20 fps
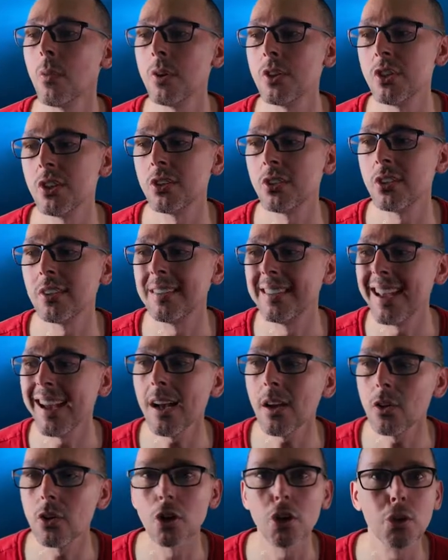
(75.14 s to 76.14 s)
which is to
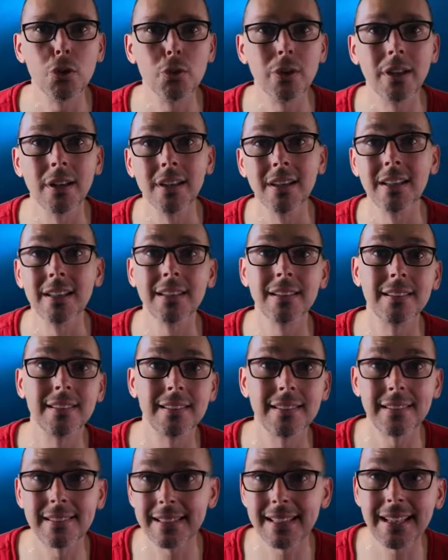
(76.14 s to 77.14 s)
download
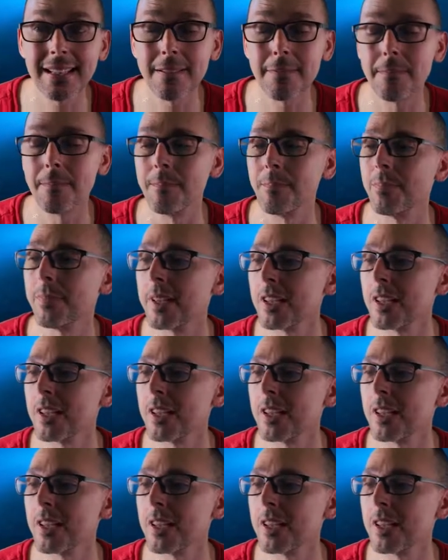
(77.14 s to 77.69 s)
Steam.